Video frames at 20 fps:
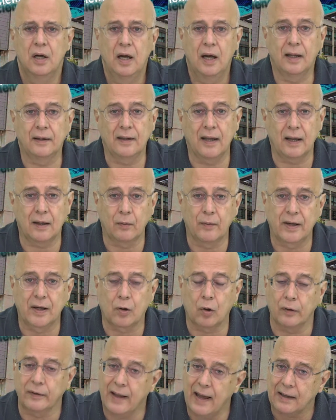And then we
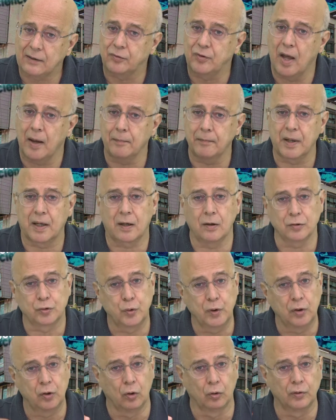connect them because
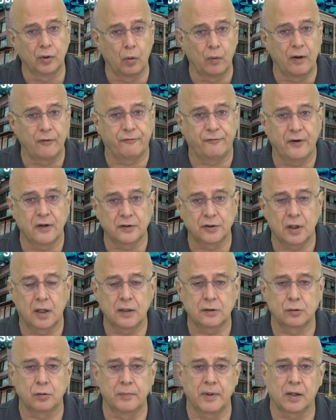we know the wave function
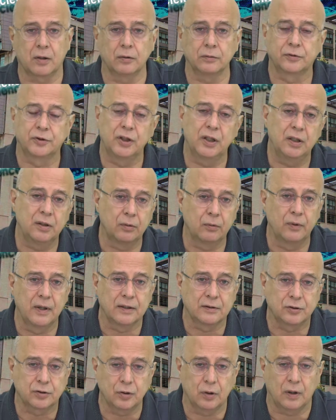has to be continuous
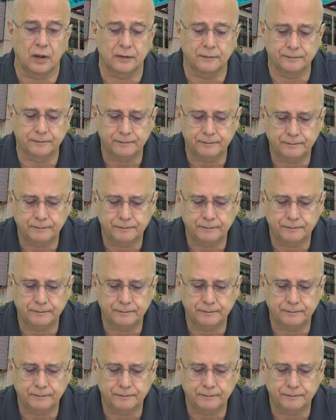and so on.